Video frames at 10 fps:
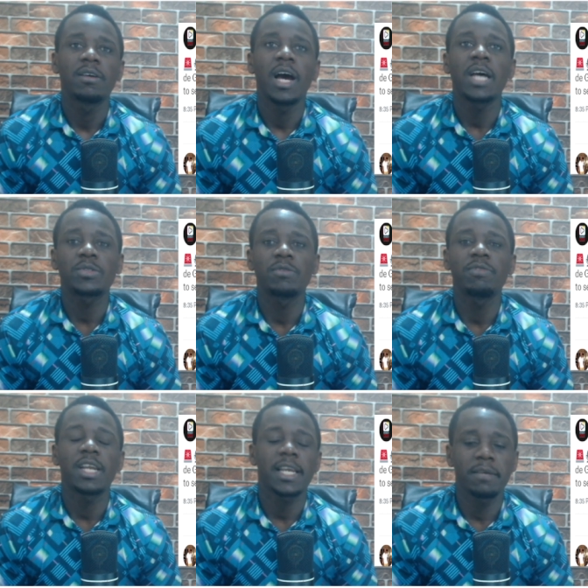Aston
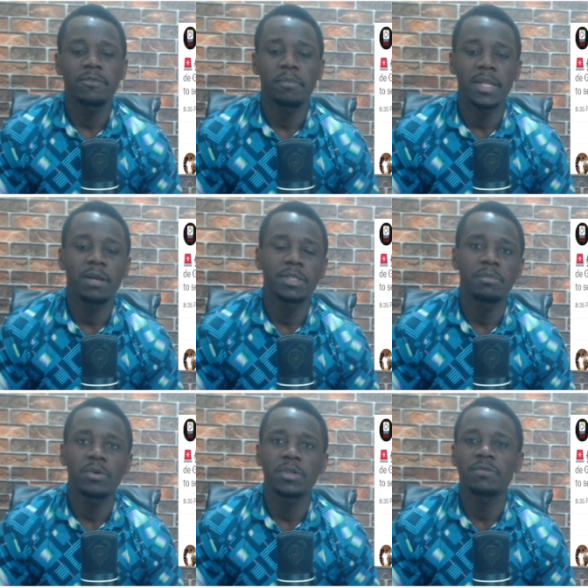Villa claimed for penalty
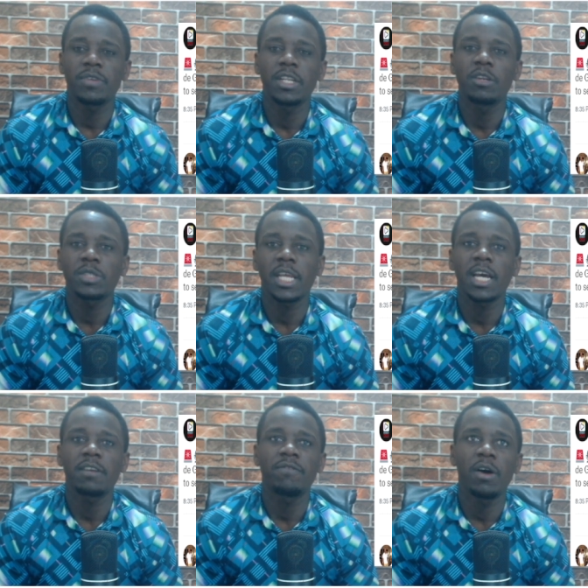because Freddie looks like
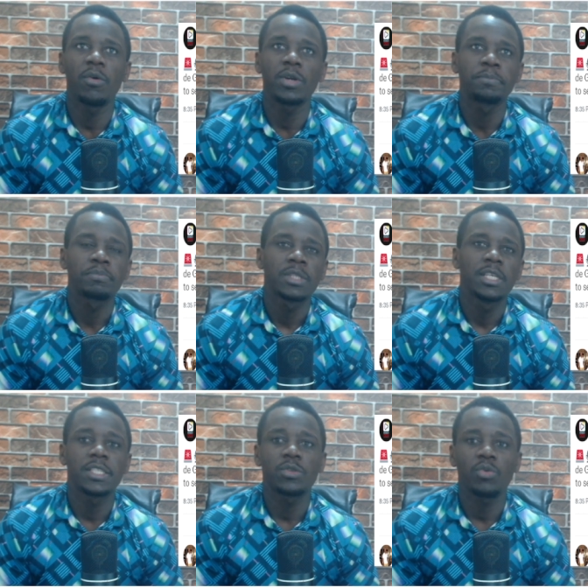had fouled.
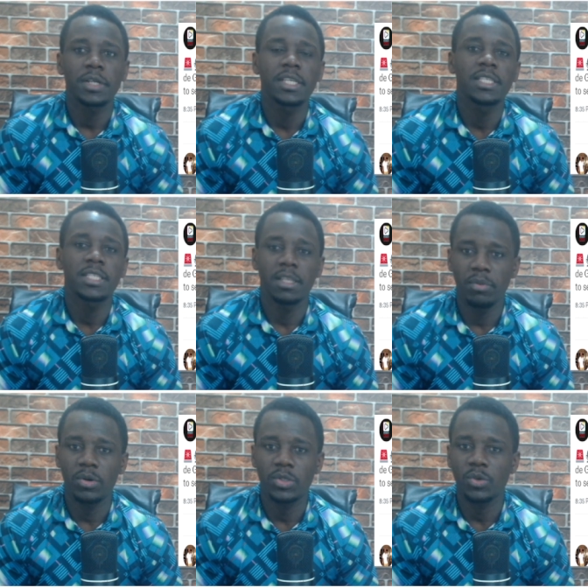Is it Watkins in the
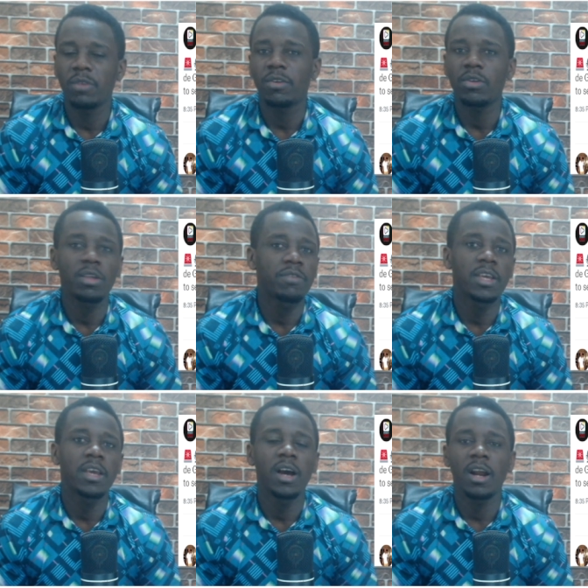box? So if I told
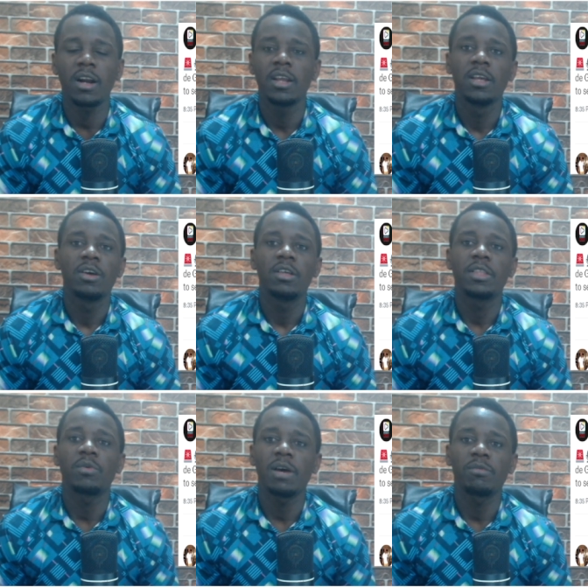the VAR, they
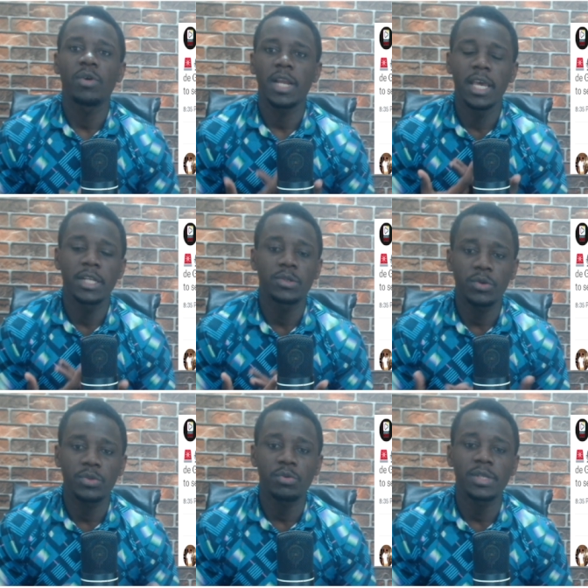would have gone ahead to look
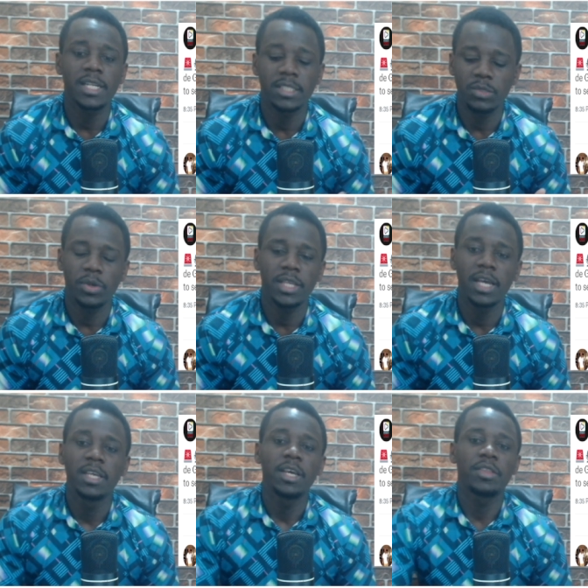through it and see whether
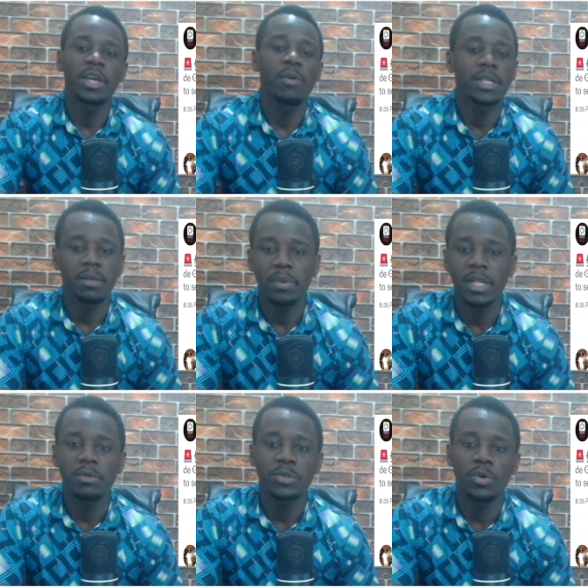they award the
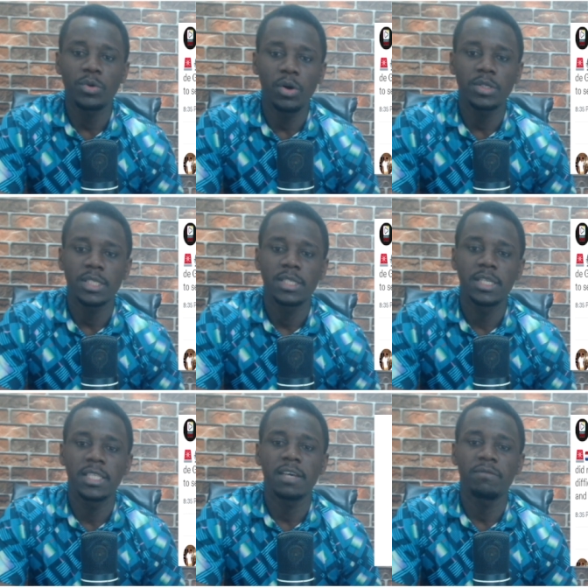penalty or not
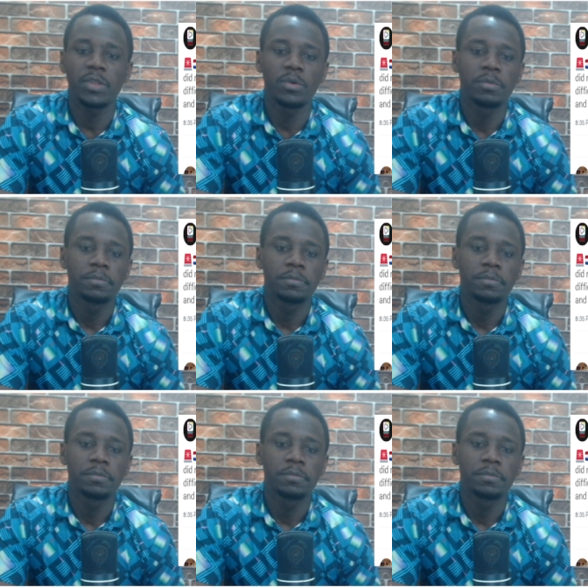in there for you.